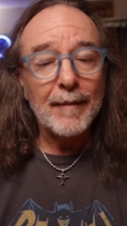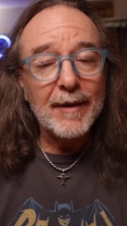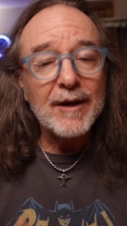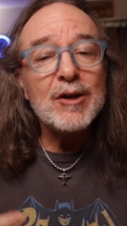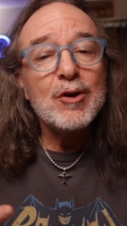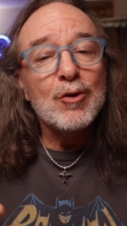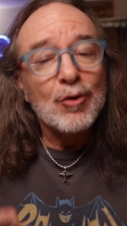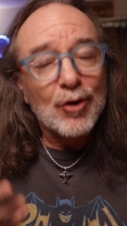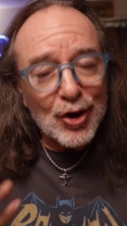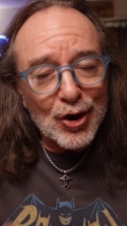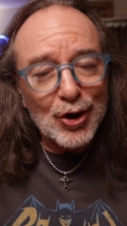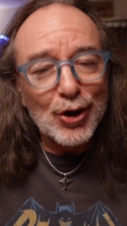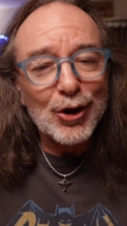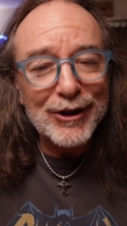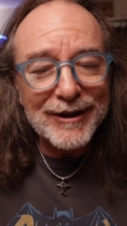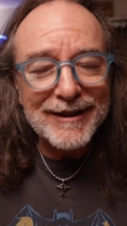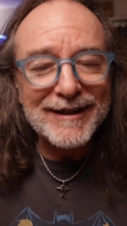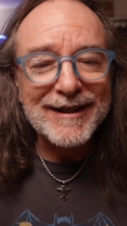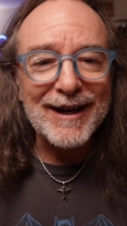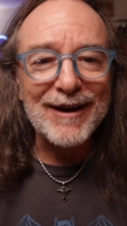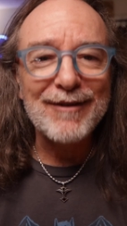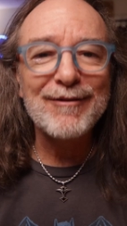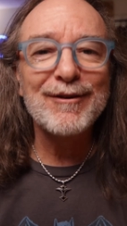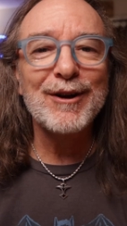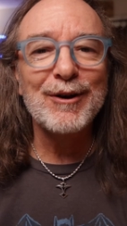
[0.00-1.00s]
mean, you could
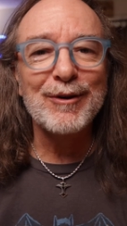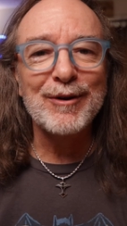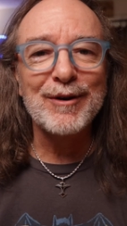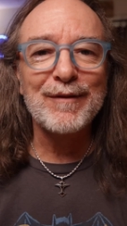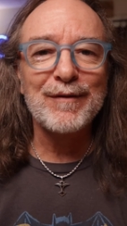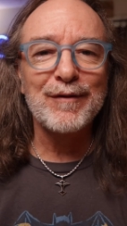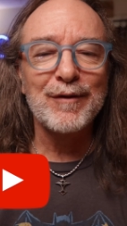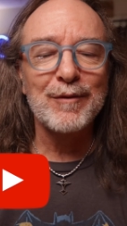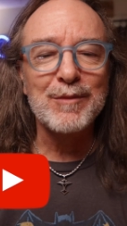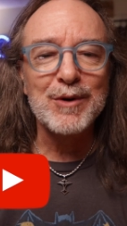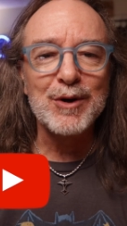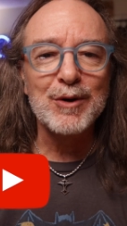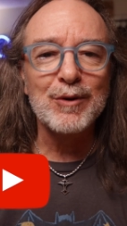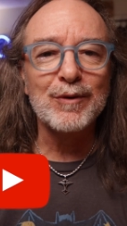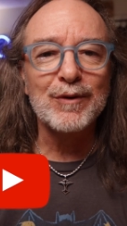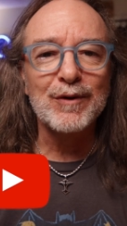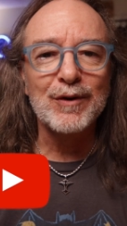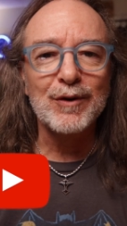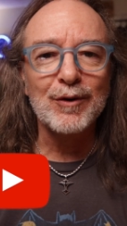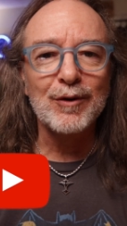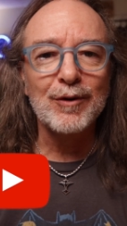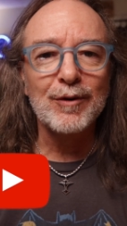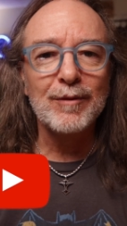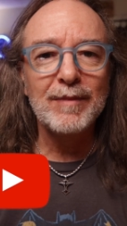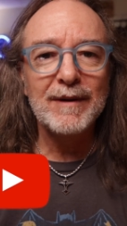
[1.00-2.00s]
download it from
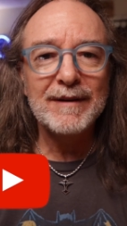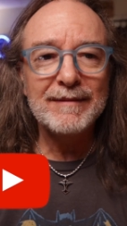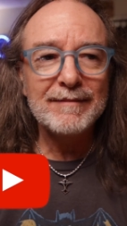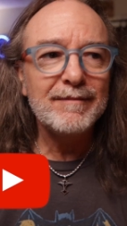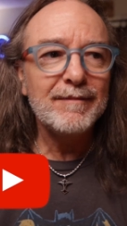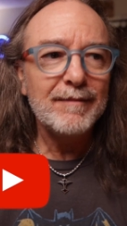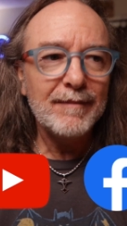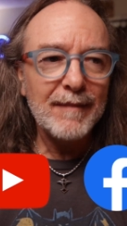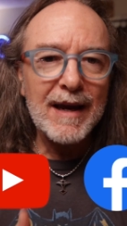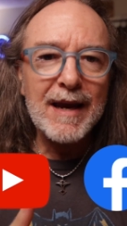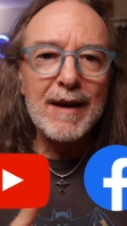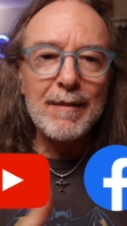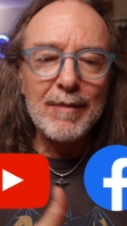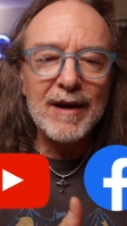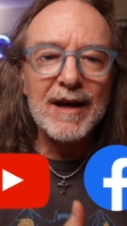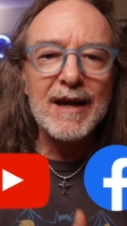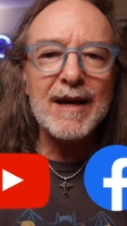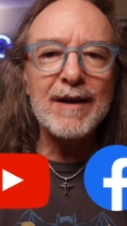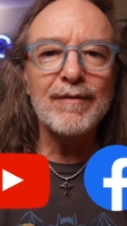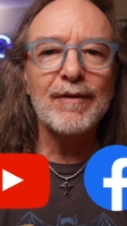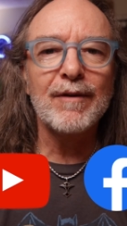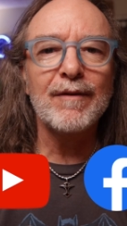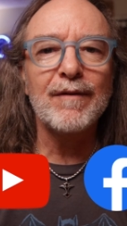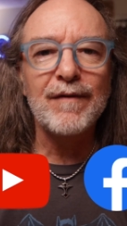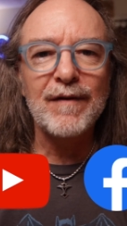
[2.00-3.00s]
YouTube and maybe
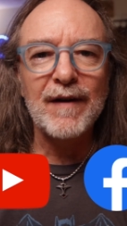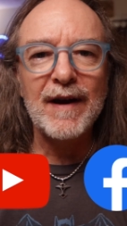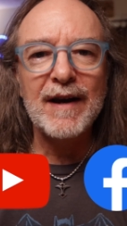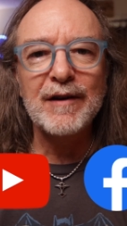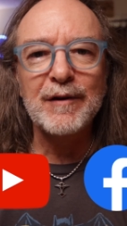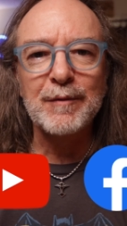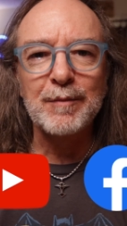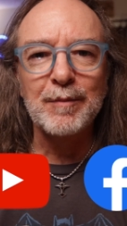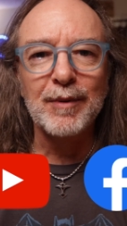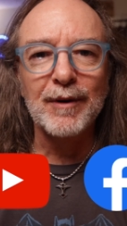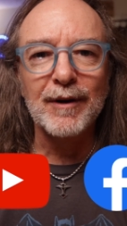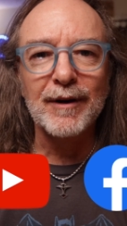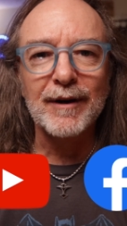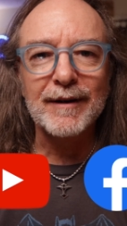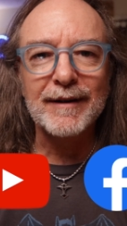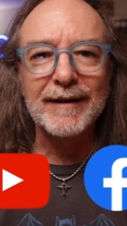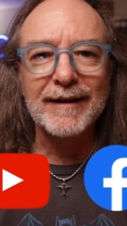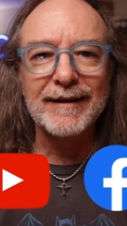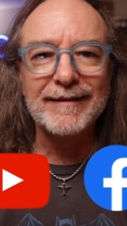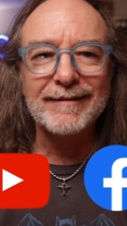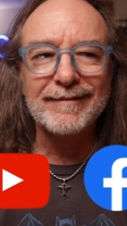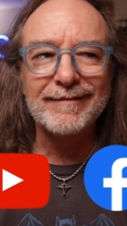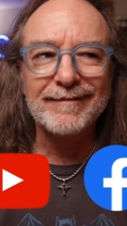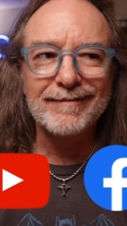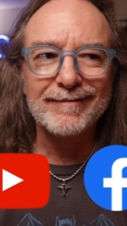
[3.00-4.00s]
even Facebook
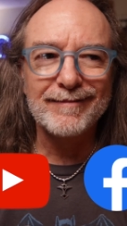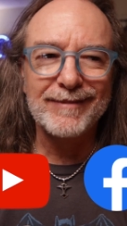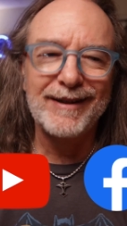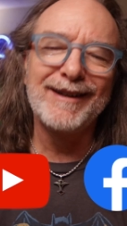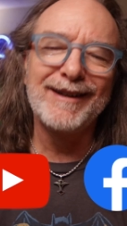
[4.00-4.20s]
and,